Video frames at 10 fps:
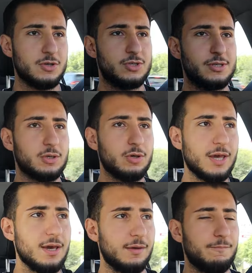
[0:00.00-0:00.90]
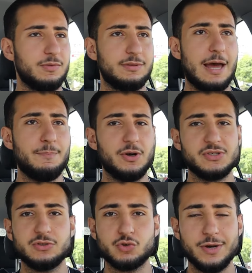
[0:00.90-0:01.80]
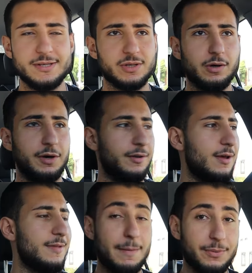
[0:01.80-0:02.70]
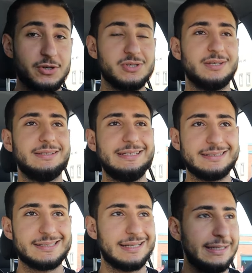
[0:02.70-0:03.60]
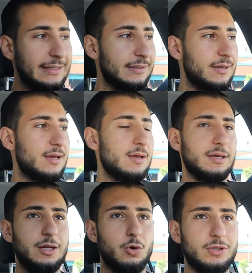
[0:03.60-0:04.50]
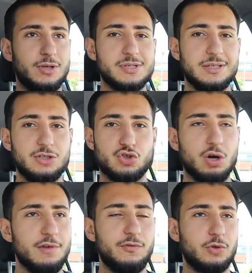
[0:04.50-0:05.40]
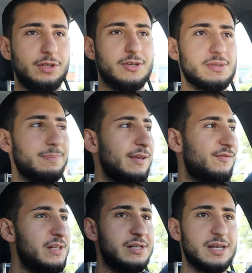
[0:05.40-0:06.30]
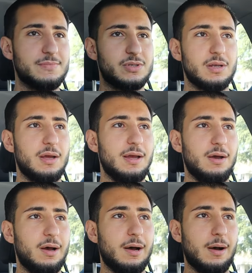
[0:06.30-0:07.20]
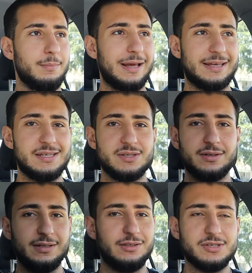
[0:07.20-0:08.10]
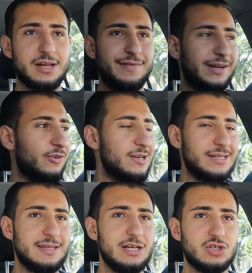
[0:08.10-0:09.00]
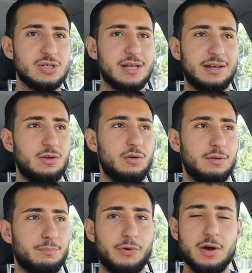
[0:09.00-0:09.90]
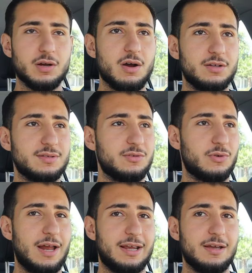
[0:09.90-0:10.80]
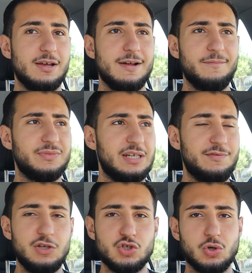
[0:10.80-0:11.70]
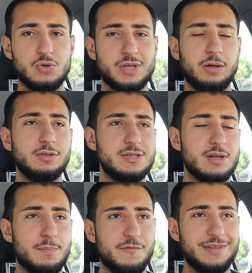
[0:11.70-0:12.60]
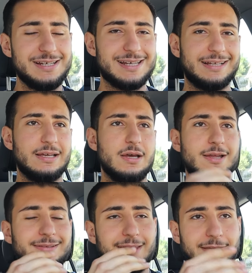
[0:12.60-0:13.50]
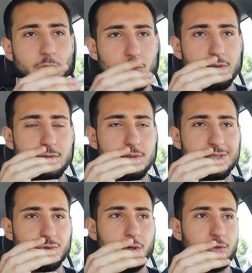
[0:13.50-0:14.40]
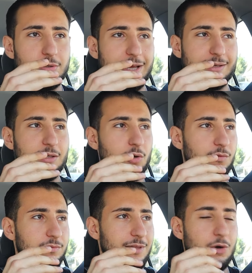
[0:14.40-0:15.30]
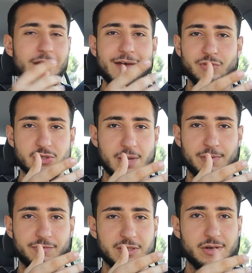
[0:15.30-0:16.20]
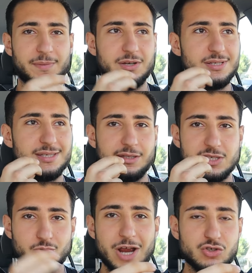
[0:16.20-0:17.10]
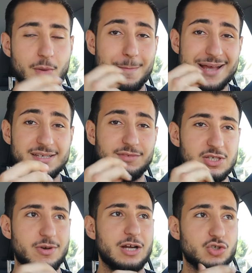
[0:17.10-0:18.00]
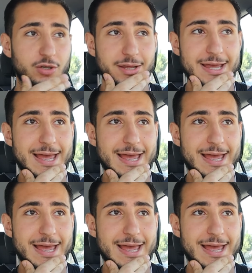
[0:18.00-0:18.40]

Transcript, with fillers: So I was like, okay, that person trains hard. That person eats clean. You know, he doesn't eat junk food. He doesn't play video games. Um, like he's not, he doesn't have crazy addictions like, you know, porn content or like T V shows and all these type of things. Like they don't struggle, like, you know, they don't have those type of things, right? Because it's a distraction, massive distraction.